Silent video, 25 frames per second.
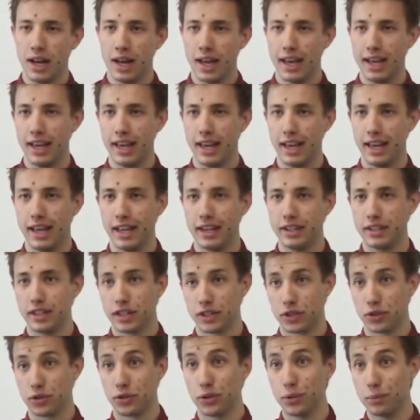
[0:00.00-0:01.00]

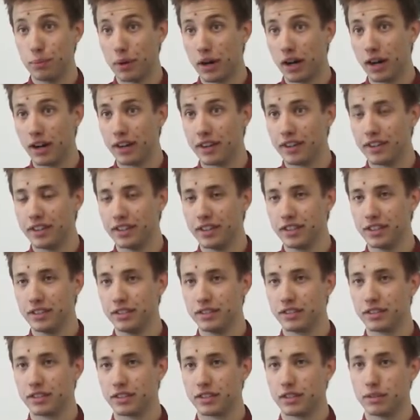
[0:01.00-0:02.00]
industrial
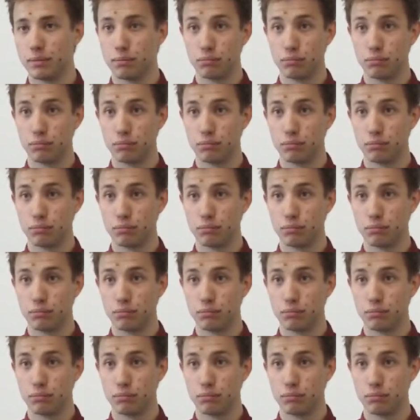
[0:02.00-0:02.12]
partners,